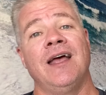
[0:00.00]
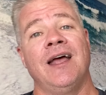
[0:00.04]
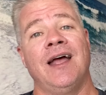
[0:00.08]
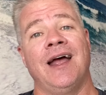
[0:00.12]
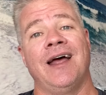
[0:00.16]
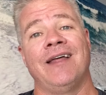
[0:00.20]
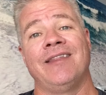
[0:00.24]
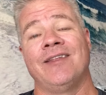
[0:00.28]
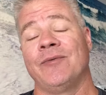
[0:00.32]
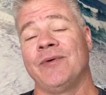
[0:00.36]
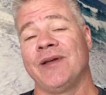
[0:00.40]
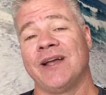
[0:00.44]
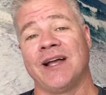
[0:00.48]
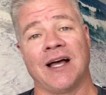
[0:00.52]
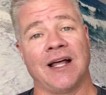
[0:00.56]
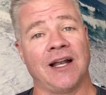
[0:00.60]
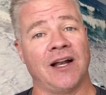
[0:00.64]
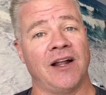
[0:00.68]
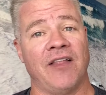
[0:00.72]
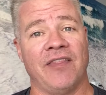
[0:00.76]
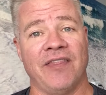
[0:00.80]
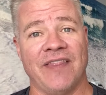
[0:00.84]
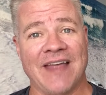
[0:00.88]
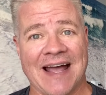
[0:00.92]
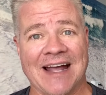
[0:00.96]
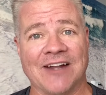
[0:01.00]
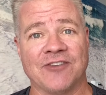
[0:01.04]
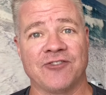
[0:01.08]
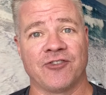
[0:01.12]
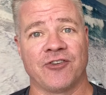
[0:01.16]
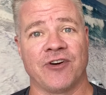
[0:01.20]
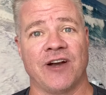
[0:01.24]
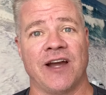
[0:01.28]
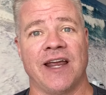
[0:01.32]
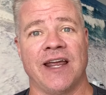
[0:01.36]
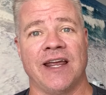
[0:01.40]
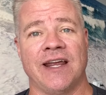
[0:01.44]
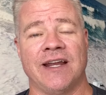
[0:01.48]
And then we got on that
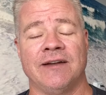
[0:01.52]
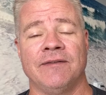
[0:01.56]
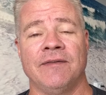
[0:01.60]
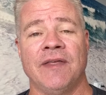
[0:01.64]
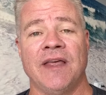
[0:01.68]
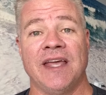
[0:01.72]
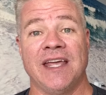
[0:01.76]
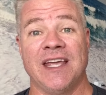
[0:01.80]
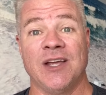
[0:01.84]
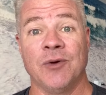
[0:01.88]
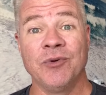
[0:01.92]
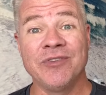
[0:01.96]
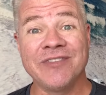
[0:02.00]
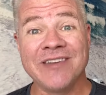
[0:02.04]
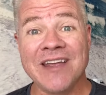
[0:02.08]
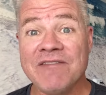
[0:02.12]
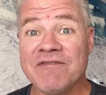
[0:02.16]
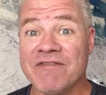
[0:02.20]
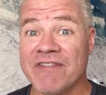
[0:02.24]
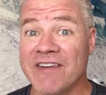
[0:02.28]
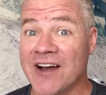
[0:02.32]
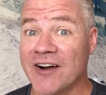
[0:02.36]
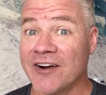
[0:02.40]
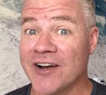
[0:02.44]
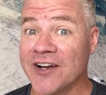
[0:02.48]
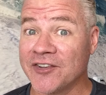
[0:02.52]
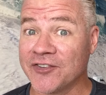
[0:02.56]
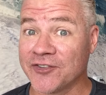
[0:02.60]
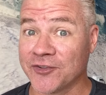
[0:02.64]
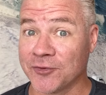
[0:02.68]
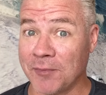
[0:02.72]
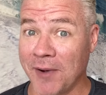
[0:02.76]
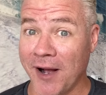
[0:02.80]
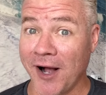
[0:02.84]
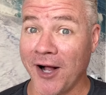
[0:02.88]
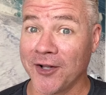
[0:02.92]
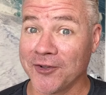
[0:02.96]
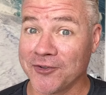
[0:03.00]
train. It was a very
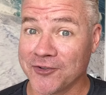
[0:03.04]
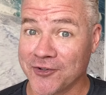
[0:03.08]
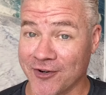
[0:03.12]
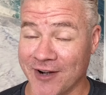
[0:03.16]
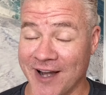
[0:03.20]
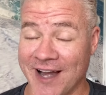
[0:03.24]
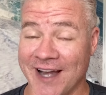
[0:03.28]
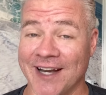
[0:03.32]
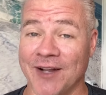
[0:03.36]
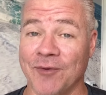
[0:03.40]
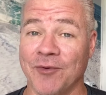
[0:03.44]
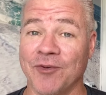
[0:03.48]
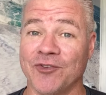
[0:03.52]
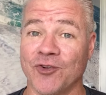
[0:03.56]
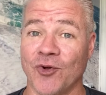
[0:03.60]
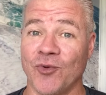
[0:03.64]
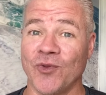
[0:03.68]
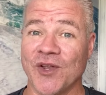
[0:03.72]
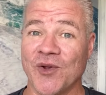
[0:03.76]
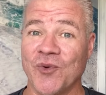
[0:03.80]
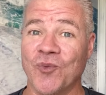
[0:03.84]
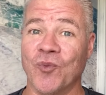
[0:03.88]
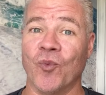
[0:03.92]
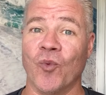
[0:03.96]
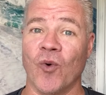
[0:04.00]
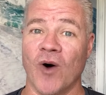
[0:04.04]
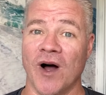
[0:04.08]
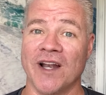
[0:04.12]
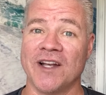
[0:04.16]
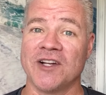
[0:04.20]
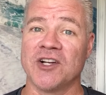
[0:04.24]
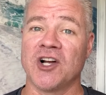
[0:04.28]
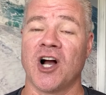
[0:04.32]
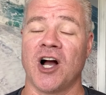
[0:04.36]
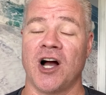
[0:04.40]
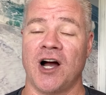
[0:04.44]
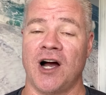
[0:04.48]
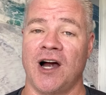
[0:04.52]
small train. It was only one
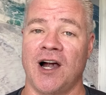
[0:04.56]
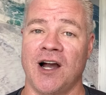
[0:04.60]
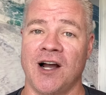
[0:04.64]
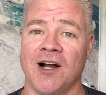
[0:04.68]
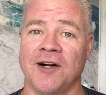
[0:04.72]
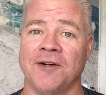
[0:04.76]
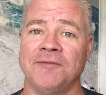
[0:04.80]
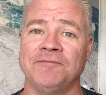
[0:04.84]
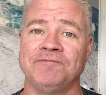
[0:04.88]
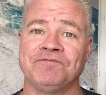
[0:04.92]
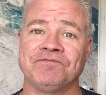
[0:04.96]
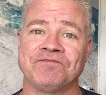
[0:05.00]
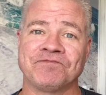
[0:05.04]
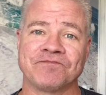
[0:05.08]
car.